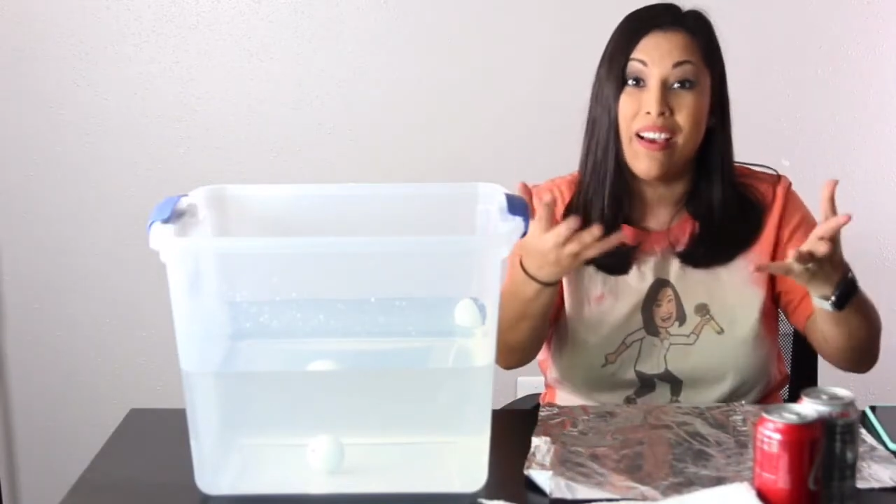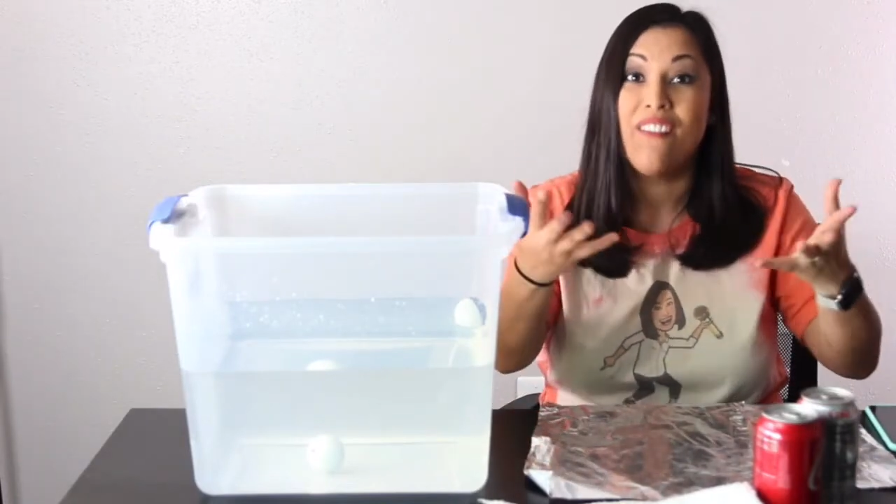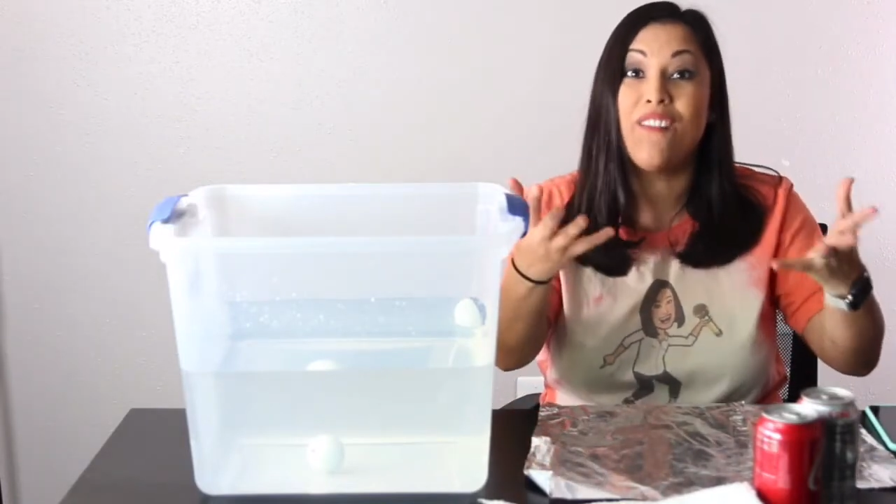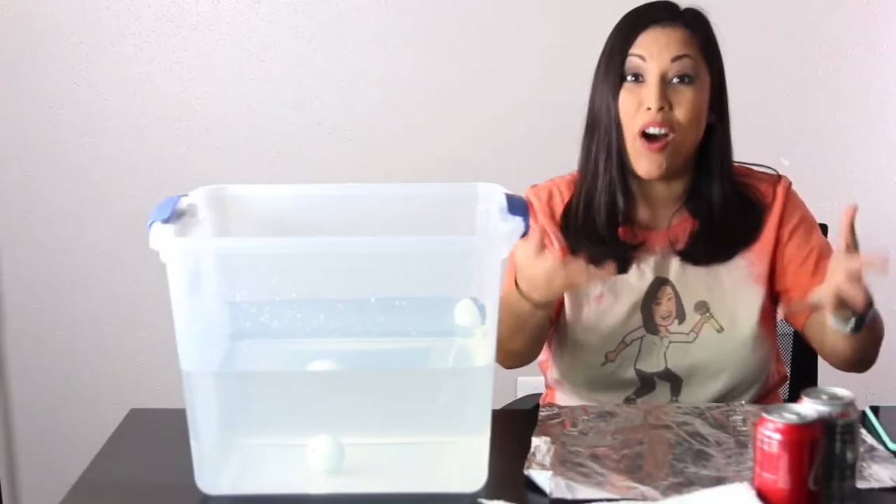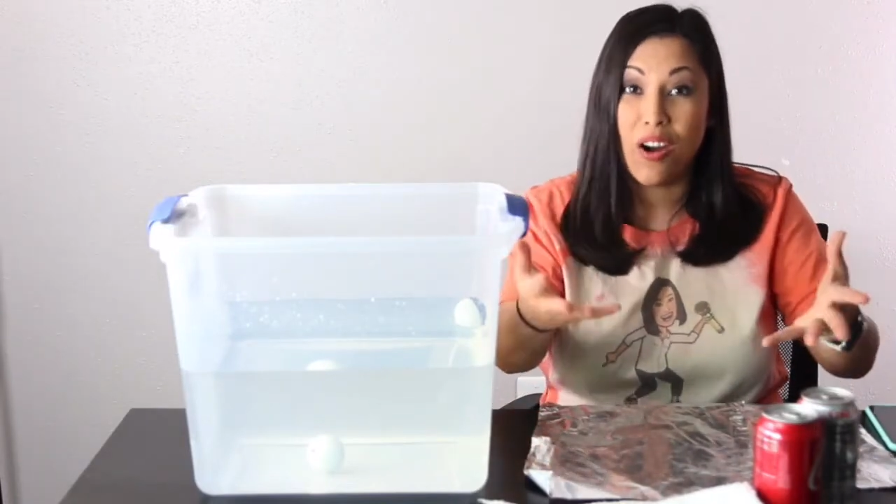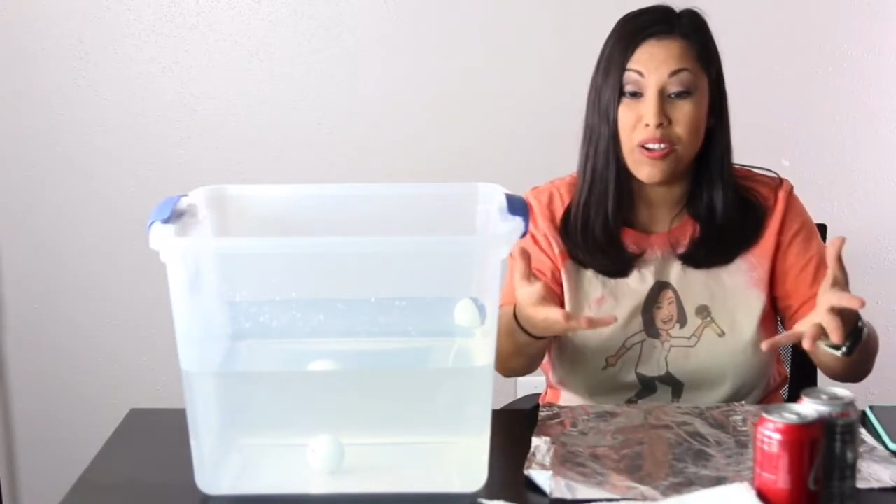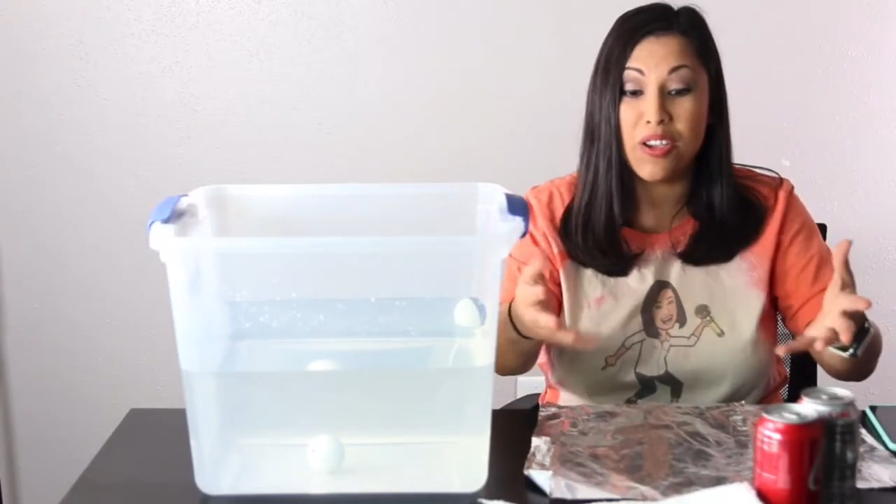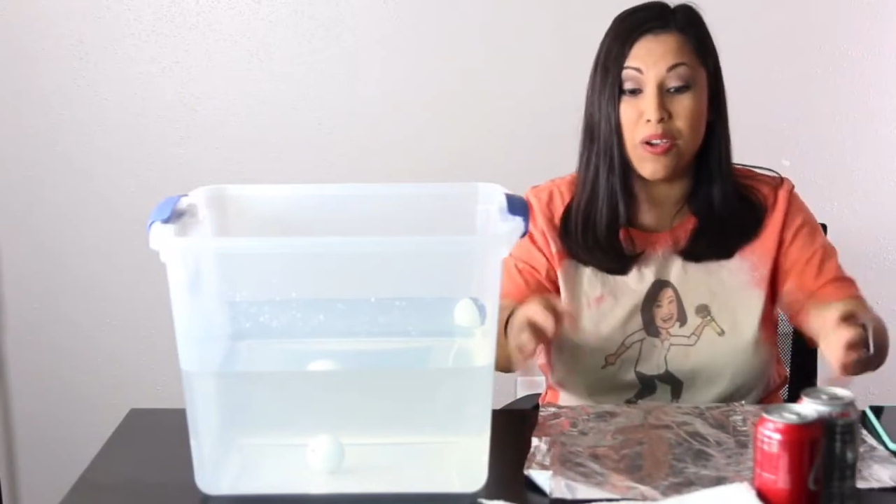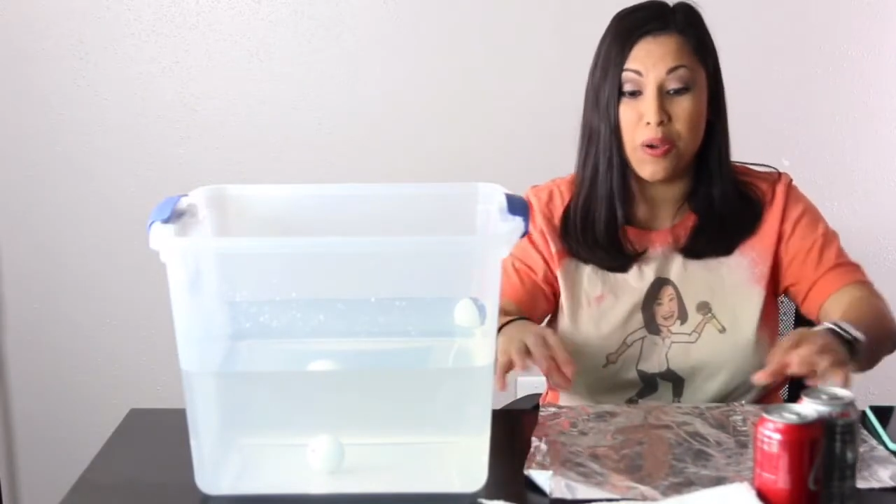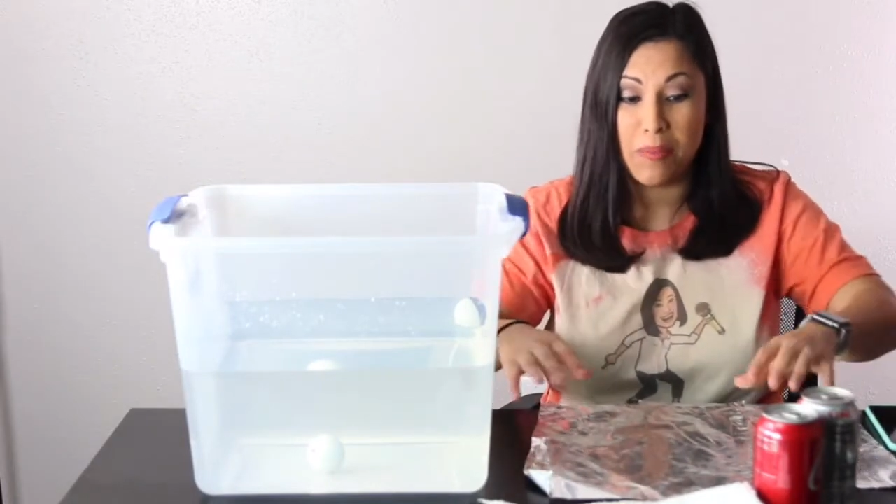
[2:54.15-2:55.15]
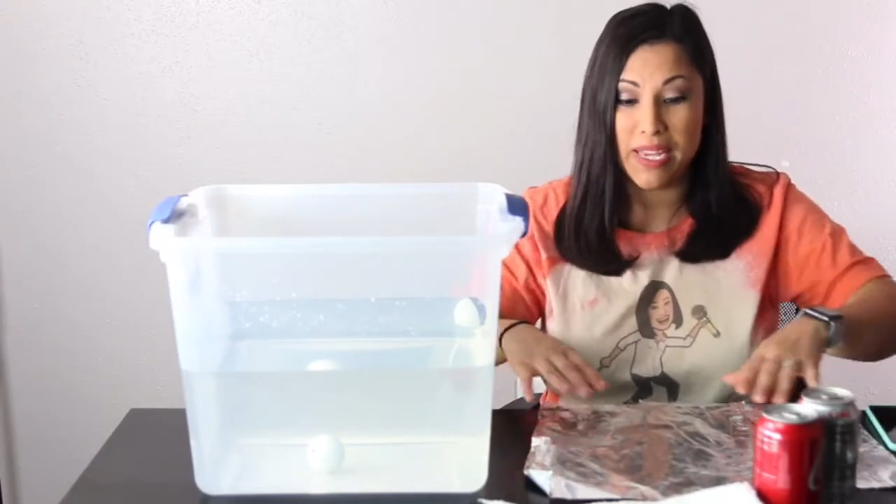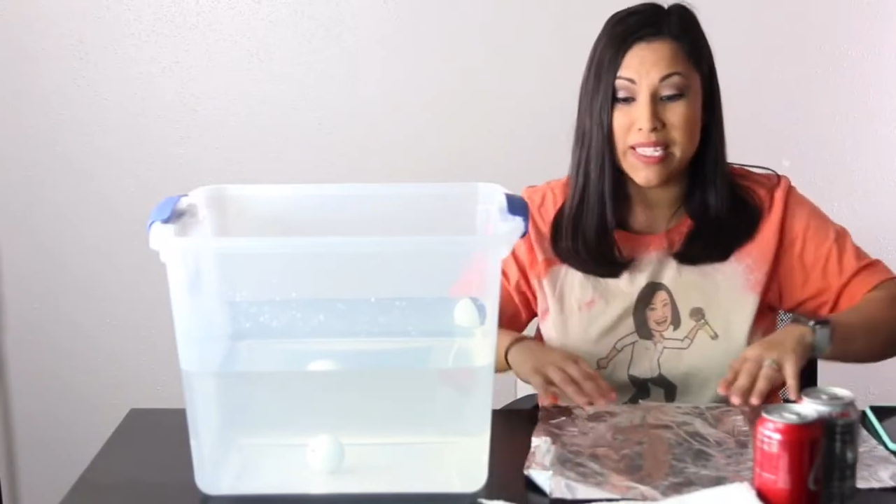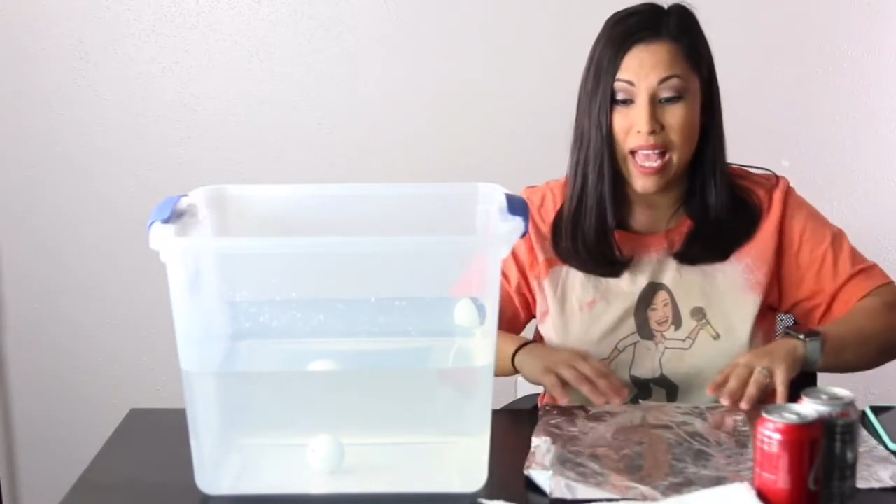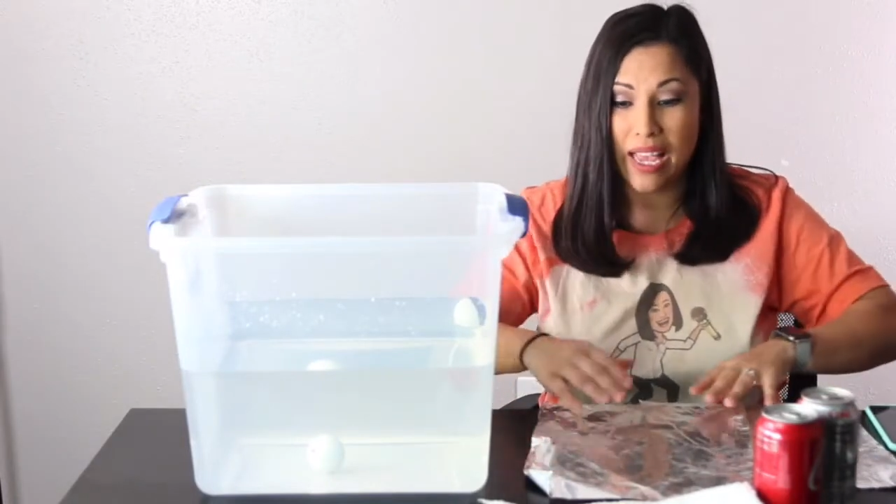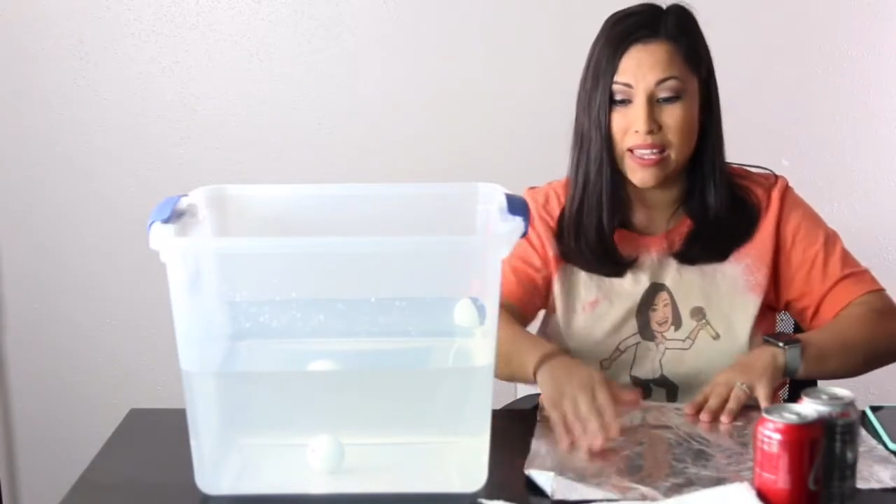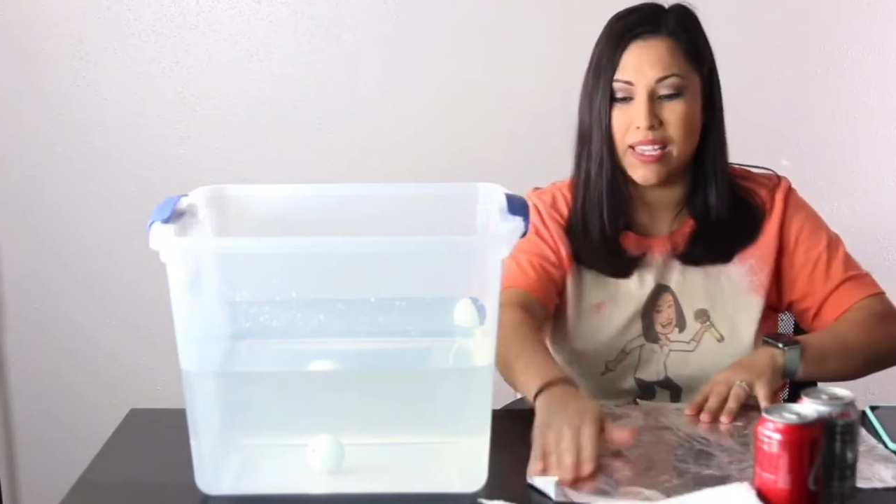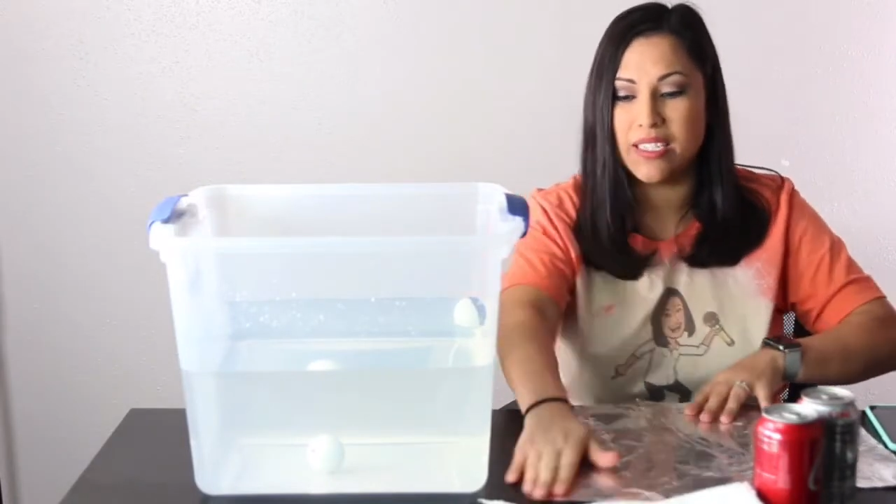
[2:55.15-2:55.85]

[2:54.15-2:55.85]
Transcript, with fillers: volume. Exactly.